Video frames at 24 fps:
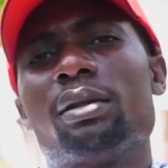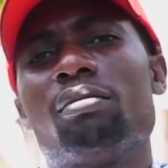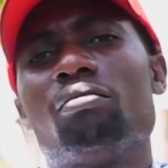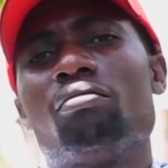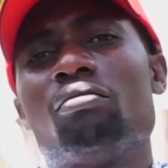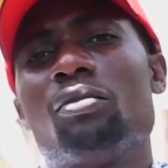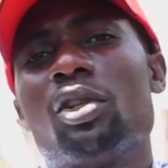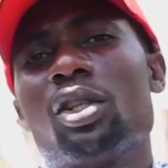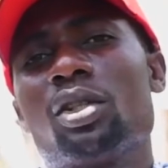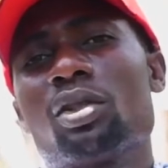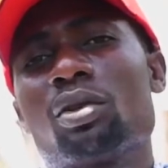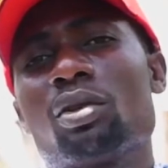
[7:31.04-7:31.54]

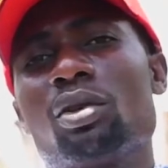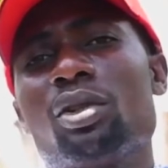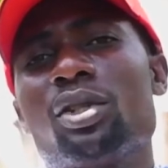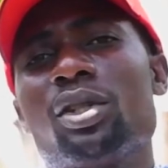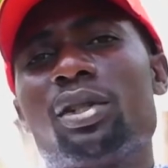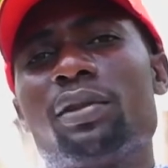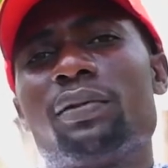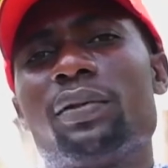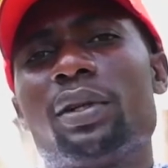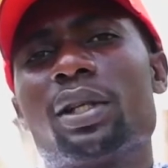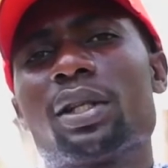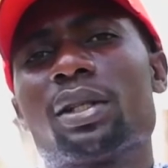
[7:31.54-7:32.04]
the scorch
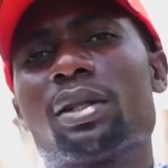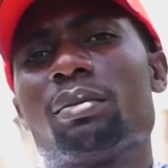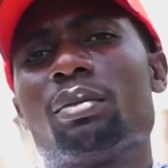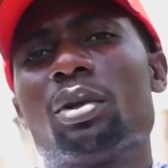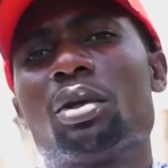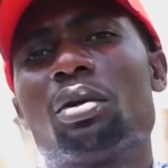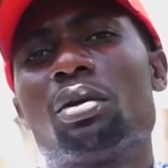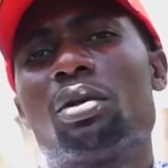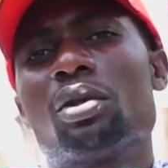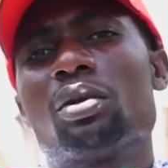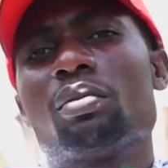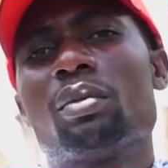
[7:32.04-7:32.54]
effect,
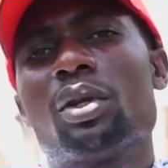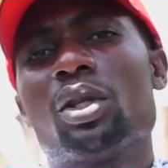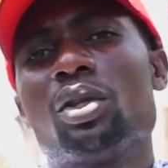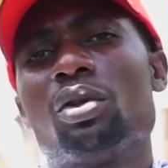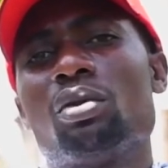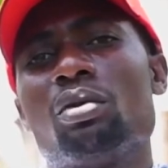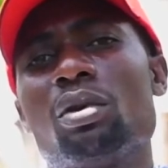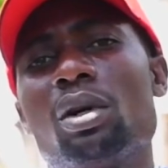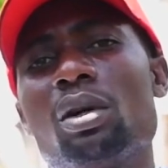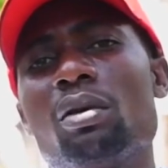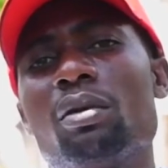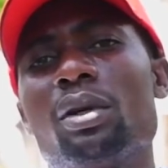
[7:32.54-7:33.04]
because
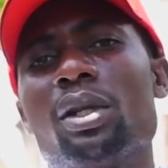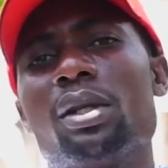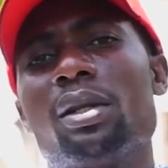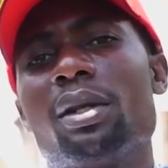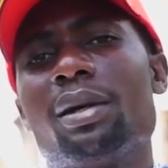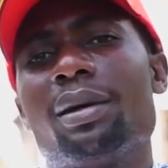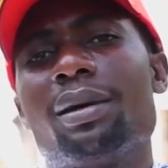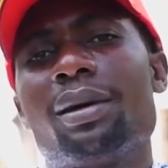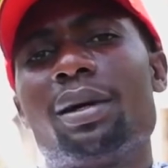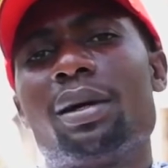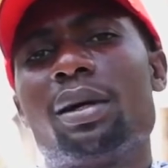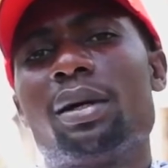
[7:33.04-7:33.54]
manure, when
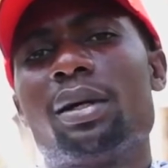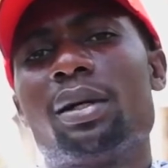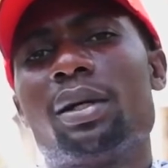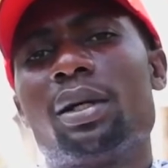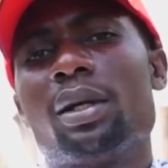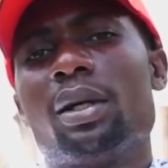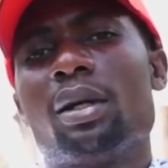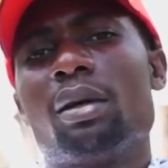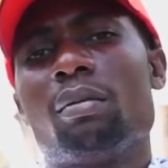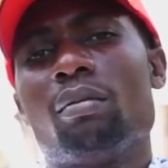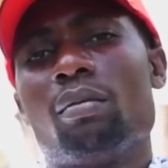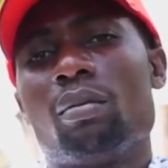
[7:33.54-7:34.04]
the
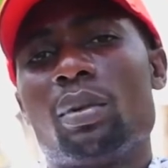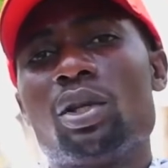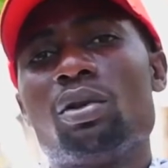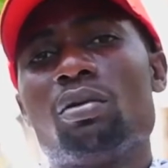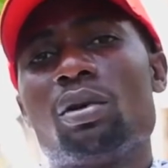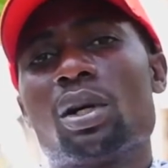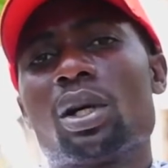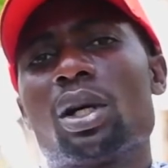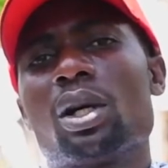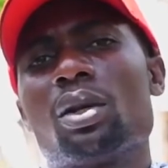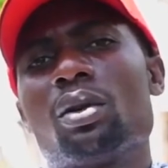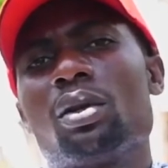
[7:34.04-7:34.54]
manure
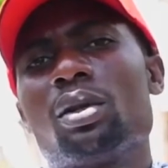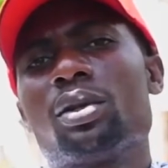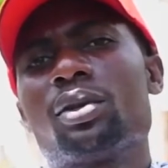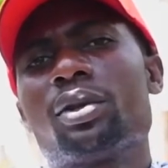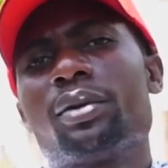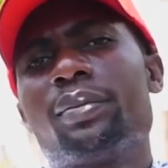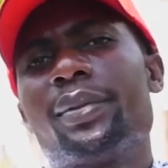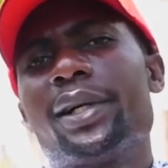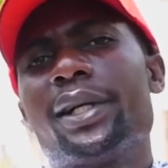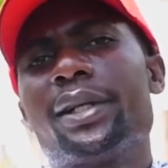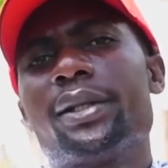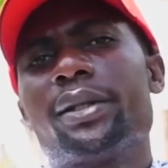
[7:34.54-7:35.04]
can also
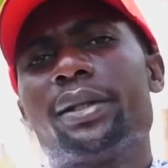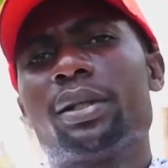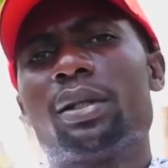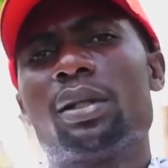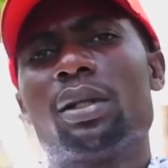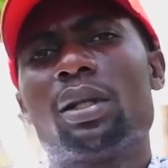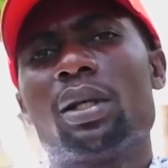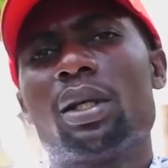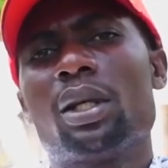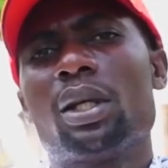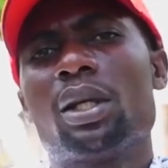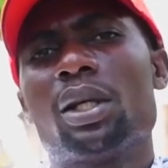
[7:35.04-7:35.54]
burn
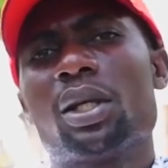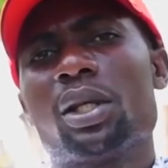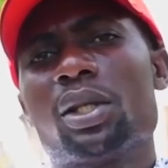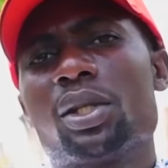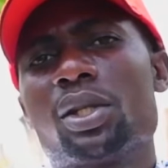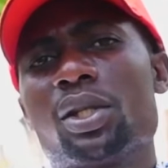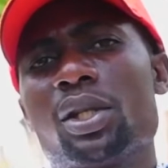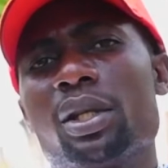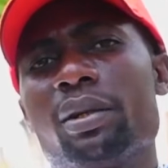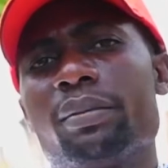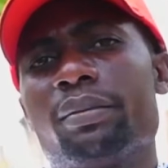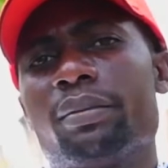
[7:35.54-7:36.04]
the
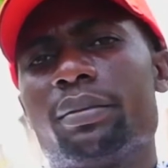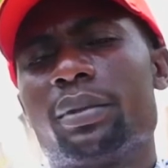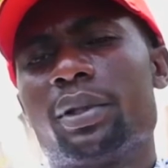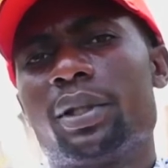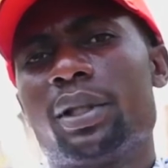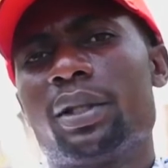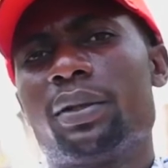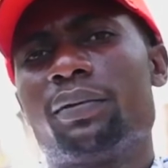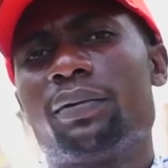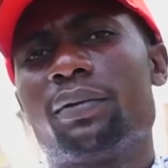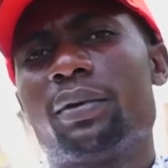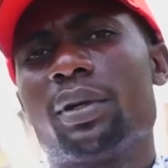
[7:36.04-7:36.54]
stem,
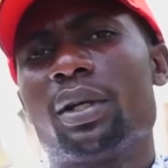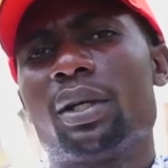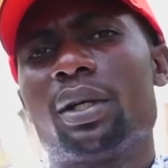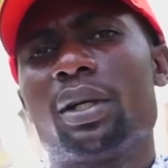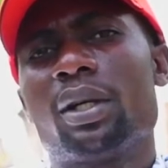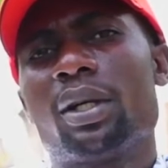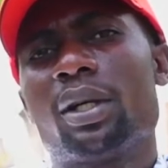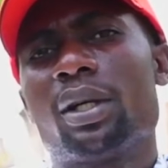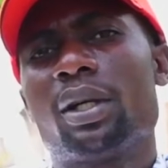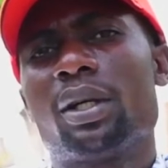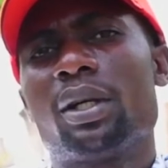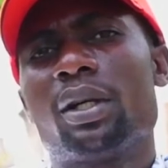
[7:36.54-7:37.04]
if
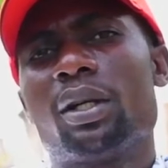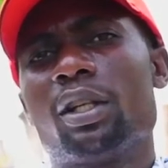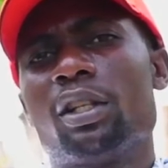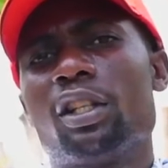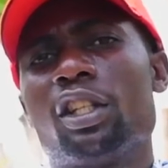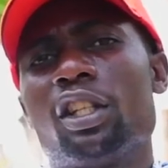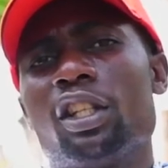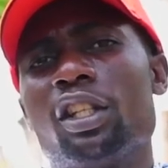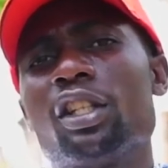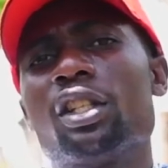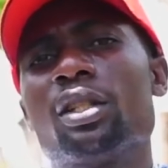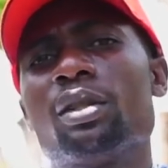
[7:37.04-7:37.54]

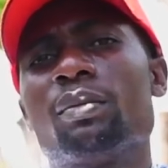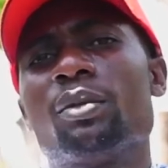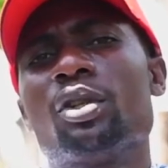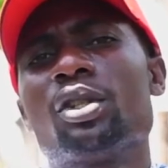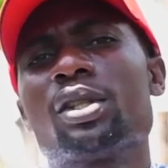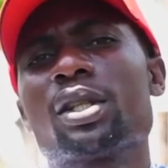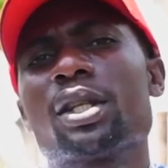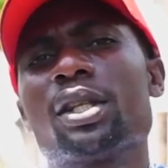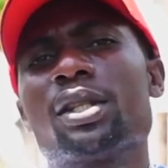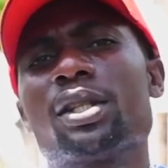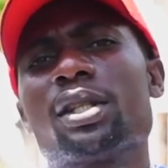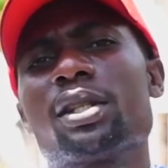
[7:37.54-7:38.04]
and in most
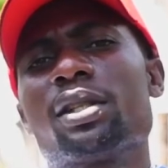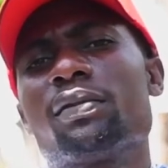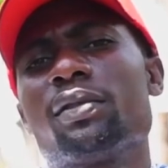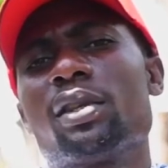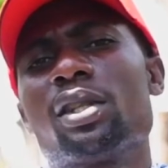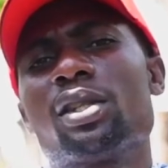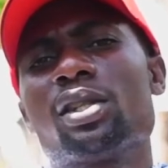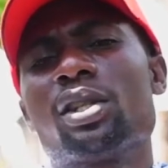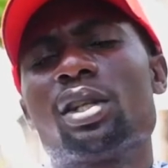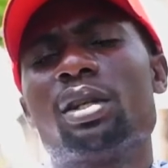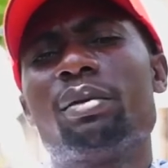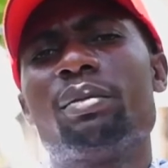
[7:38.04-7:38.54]
cases if the
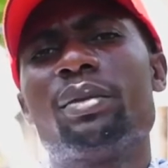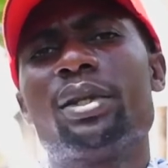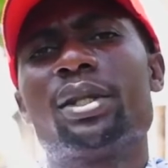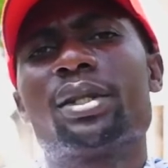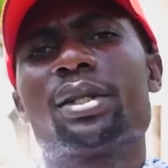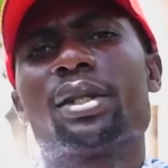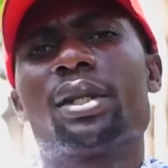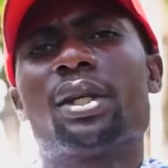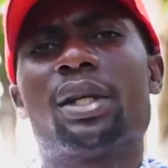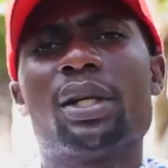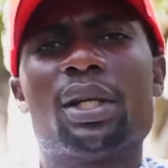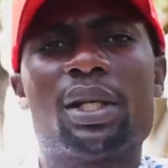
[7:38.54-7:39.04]
stem is
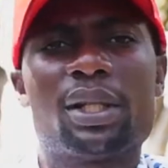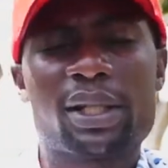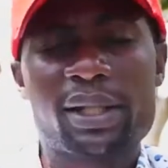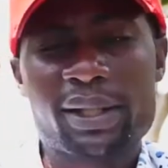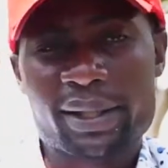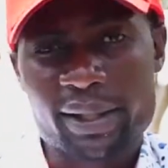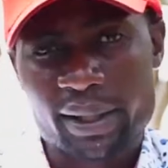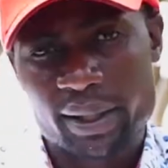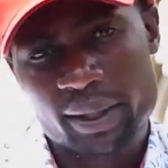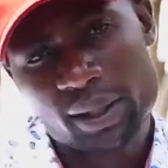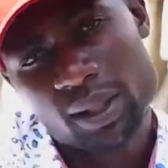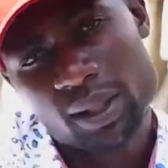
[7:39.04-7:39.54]
tender